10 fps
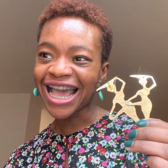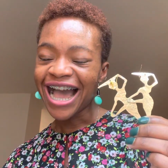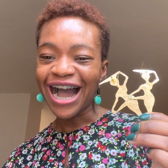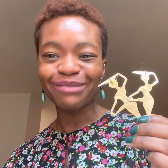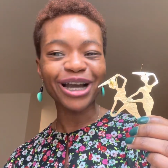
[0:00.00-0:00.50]

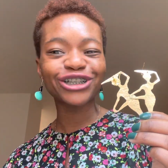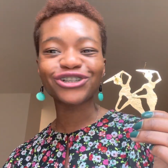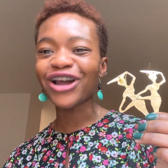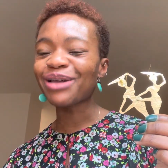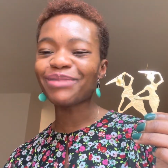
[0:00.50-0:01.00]
I
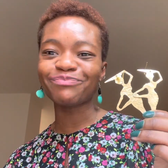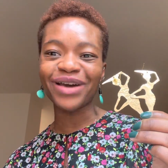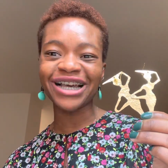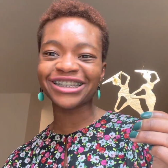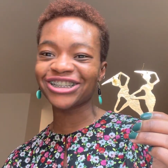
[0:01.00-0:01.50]
try my
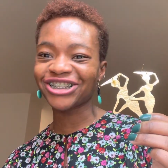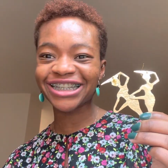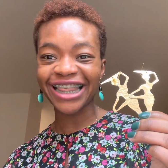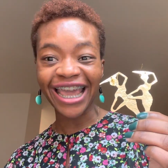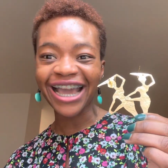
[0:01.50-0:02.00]
best to just
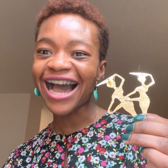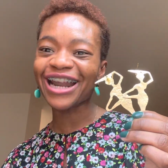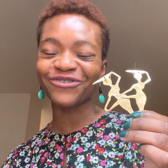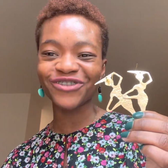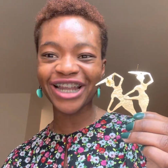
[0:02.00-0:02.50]
thank God
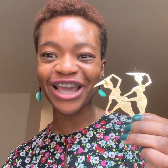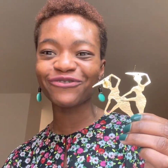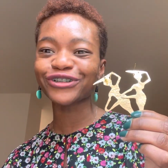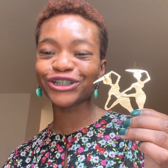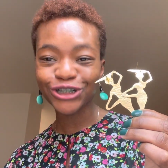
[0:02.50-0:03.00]
every day
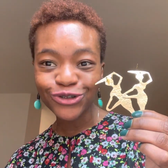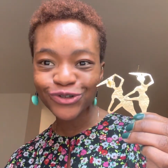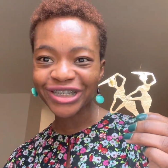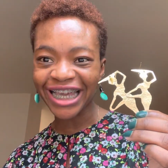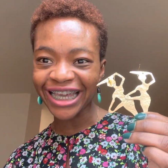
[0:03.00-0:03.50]
for
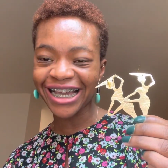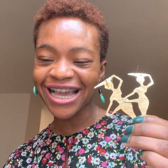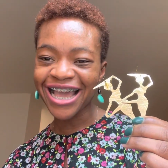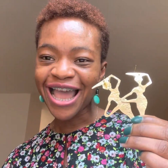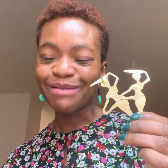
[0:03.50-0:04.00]
choosing
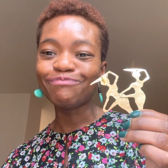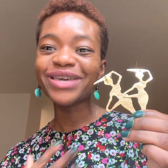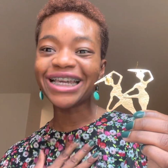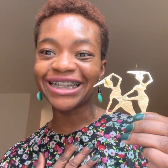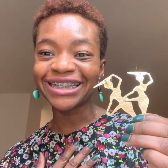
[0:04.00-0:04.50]

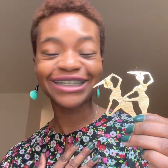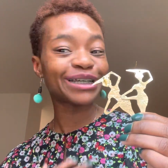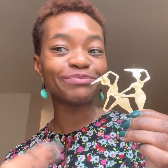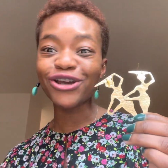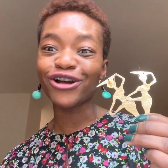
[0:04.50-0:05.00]
me
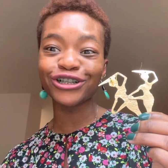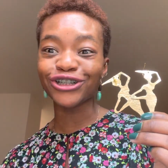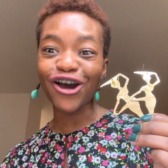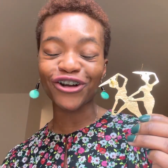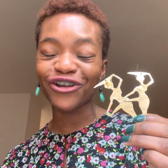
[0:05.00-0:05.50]
to be her
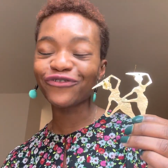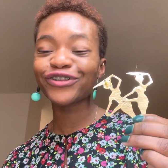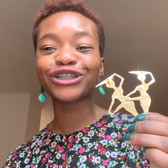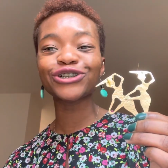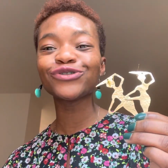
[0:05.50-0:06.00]
daughter and for
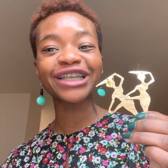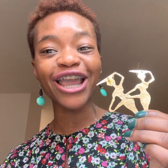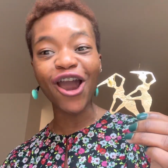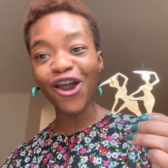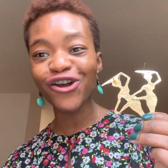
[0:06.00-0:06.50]

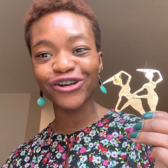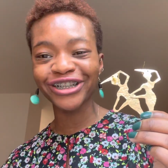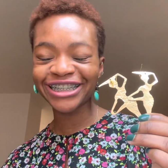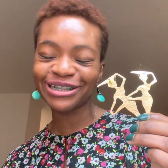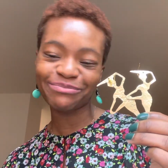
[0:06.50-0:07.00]
choosing her
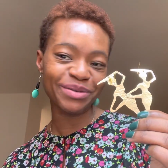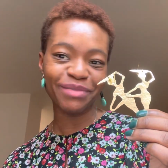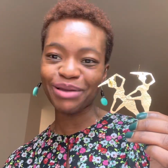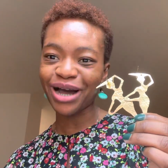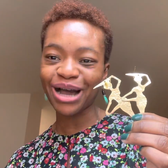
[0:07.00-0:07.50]
to be
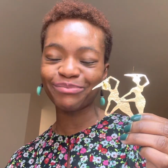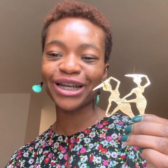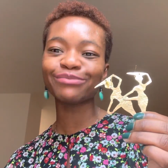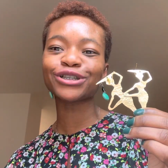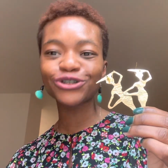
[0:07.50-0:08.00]
my mom. And
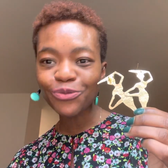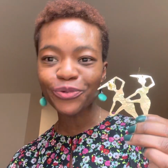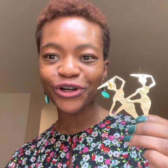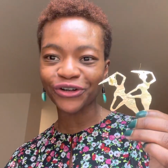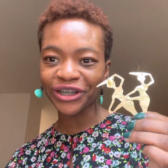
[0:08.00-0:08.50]
I'm
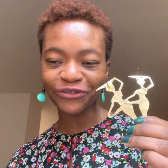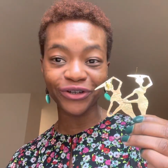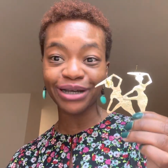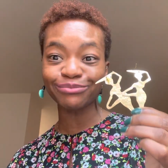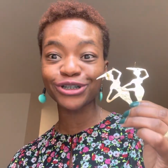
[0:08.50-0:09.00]
super grateful
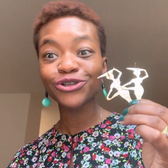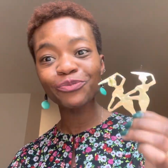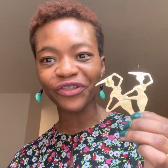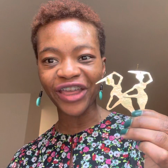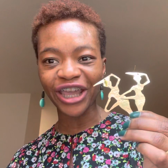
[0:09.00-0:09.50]
and I'm
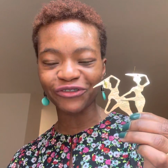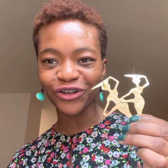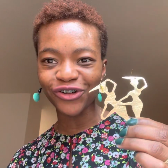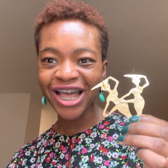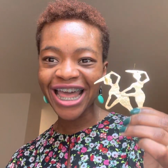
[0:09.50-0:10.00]
super
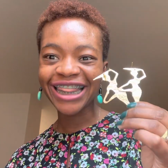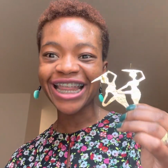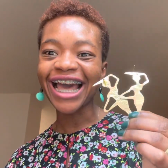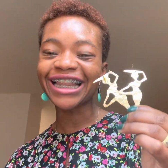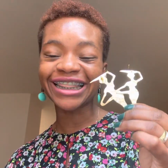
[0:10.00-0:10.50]
thankful
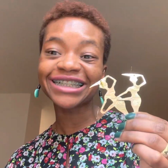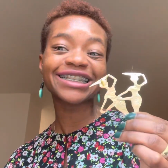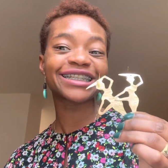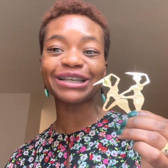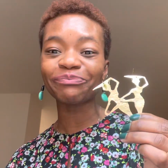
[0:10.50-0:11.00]
that this
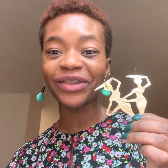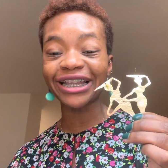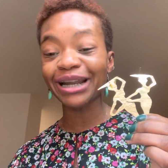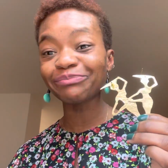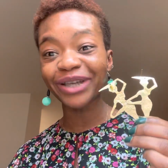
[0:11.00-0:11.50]
is something
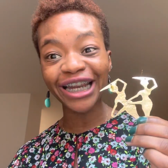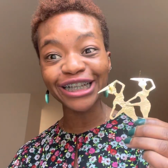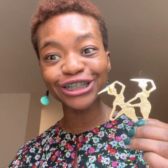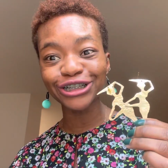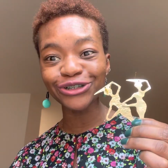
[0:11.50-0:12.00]
that I'm getting
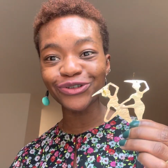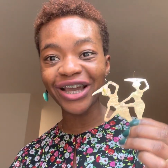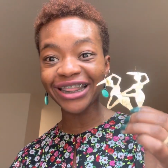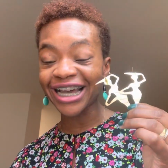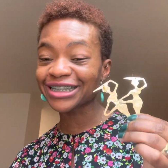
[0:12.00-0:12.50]
to do.
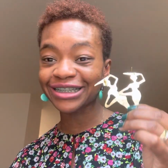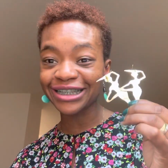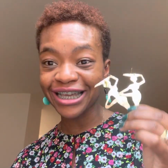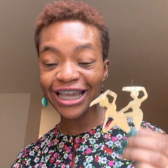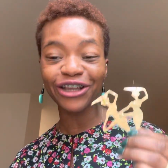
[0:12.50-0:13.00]
And that's
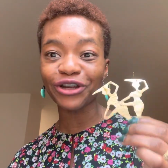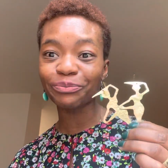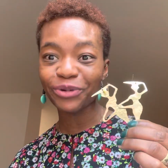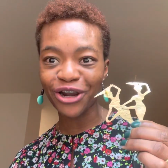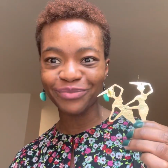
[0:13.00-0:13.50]
in
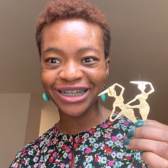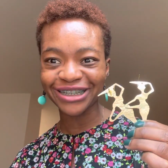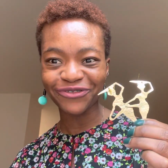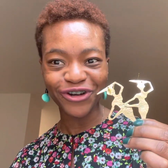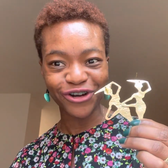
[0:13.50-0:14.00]
great part because
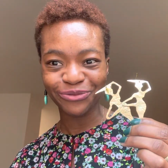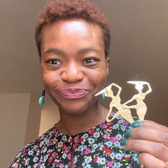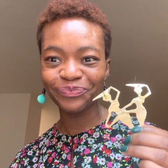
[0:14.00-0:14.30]
of her.